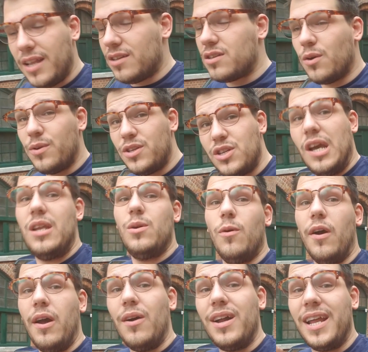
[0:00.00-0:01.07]
So in
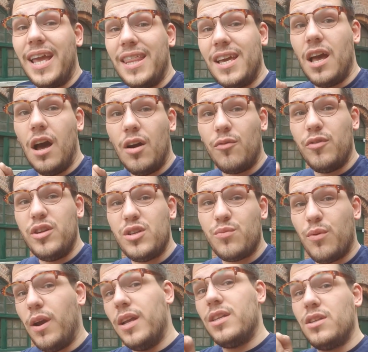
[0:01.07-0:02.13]
January I'm going to get the car
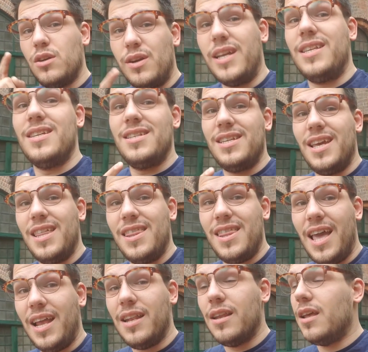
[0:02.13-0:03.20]
resprayed, so you'll get to see it then.